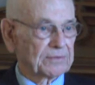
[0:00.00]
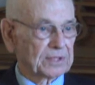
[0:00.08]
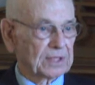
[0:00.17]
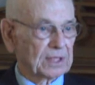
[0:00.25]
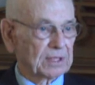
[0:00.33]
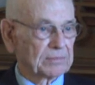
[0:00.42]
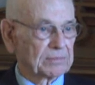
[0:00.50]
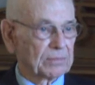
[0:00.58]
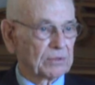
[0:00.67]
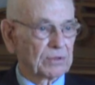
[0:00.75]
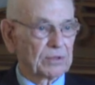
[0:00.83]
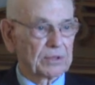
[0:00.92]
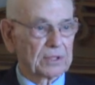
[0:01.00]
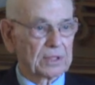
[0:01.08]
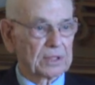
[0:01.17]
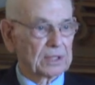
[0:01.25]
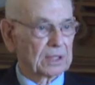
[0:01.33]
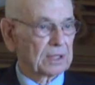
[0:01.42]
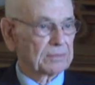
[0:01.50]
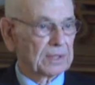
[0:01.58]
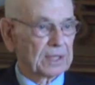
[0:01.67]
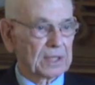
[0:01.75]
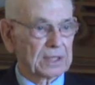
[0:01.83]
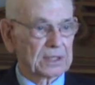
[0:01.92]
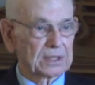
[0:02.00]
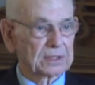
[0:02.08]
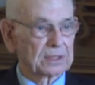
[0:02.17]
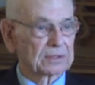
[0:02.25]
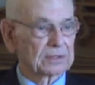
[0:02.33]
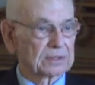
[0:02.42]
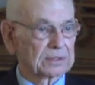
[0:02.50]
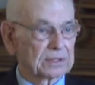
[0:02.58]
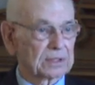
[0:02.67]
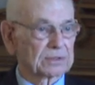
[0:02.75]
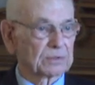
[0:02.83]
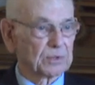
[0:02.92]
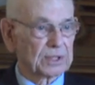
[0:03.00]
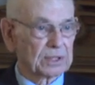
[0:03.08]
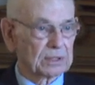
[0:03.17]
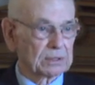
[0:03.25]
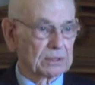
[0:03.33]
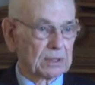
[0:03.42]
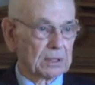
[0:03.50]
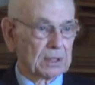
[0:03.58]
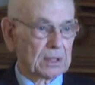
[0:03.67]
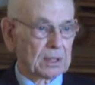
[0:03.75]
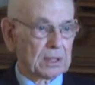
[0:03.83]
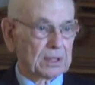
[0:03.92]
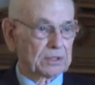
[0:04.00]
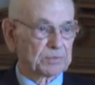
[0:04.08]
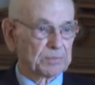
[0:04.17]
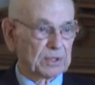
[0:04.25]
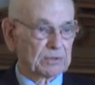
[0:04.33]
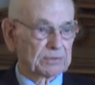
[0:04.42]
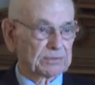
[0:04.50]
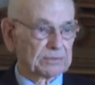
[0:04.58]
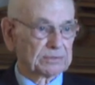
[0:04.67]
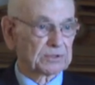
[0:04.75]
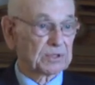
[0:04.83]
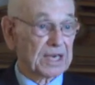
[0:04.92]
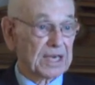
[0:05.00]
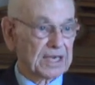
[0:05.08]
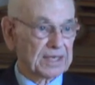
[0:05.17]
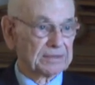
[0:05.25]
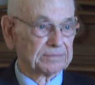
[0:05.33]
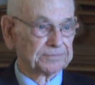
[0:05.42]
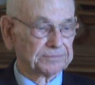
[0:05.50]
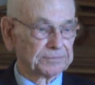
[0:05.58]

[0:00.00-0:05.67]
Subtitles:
I forgot. Boy, he got mad and took the well and spoke, cried.